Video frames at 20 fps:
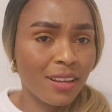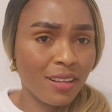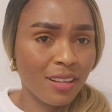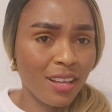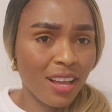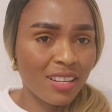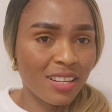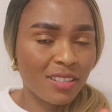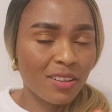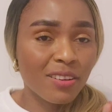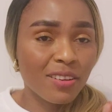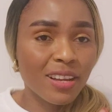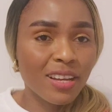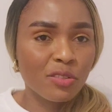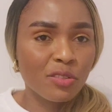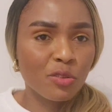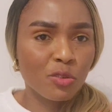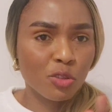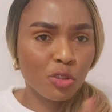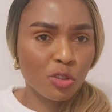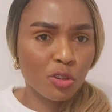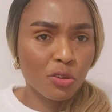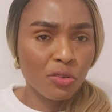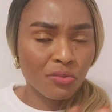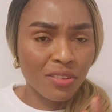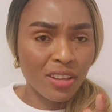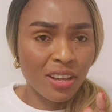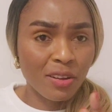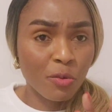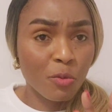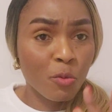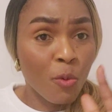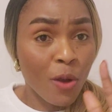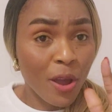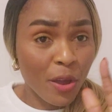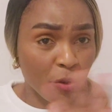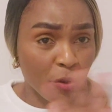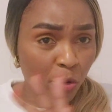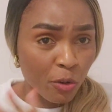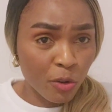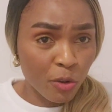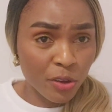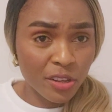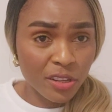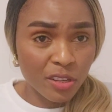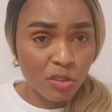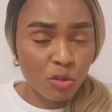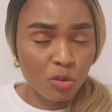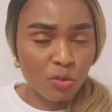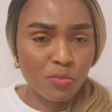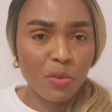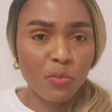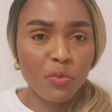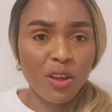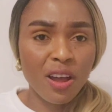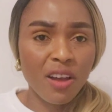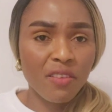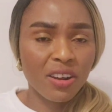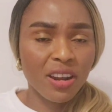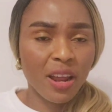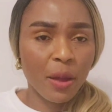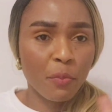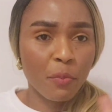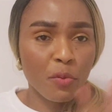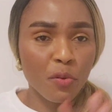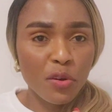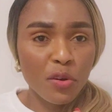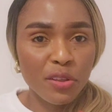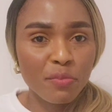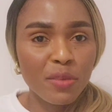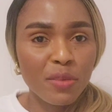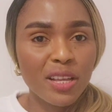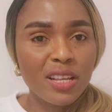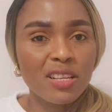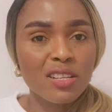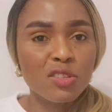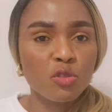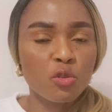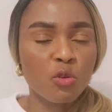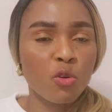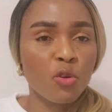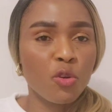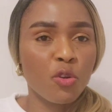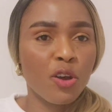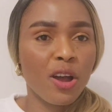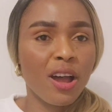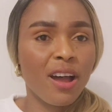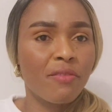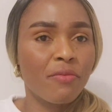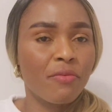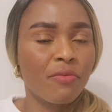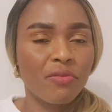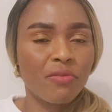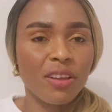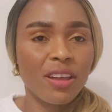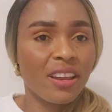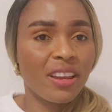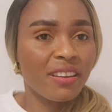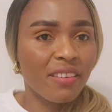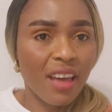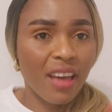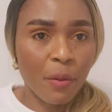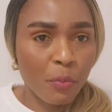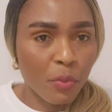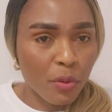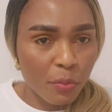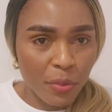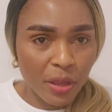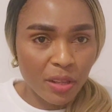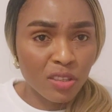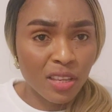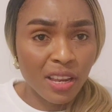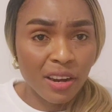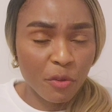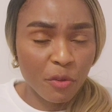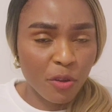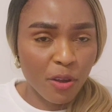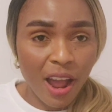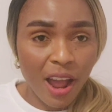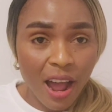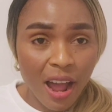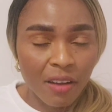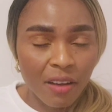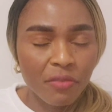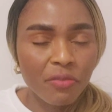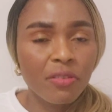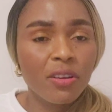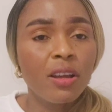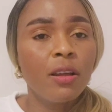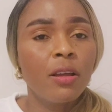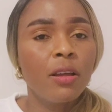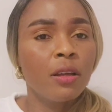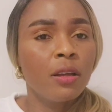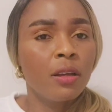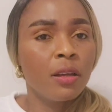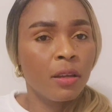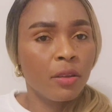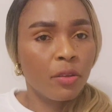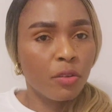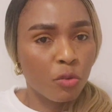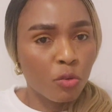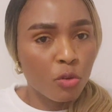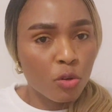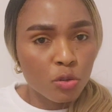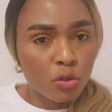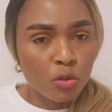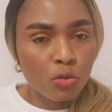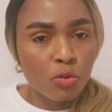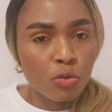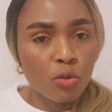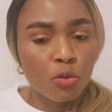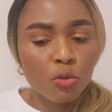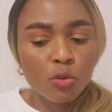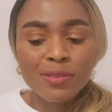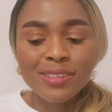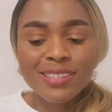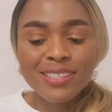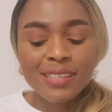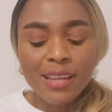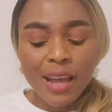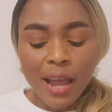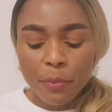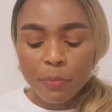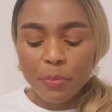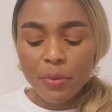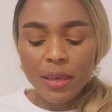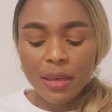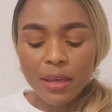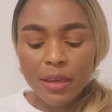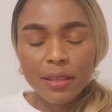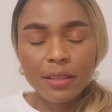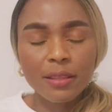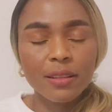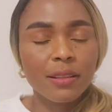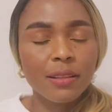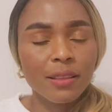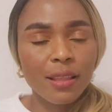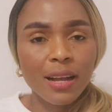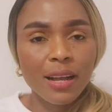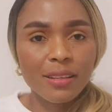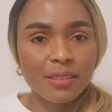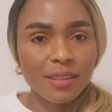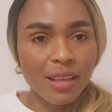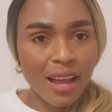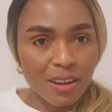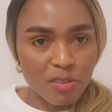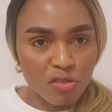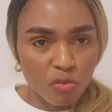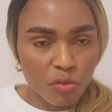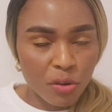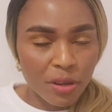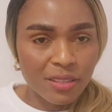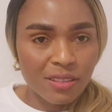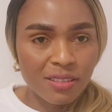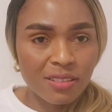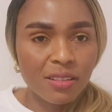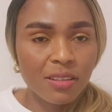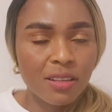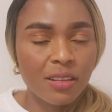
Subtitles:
As long as you're sure of where you're going to, maybe you have an appointment or you have any appointment that you have, you go to Google, type in that address.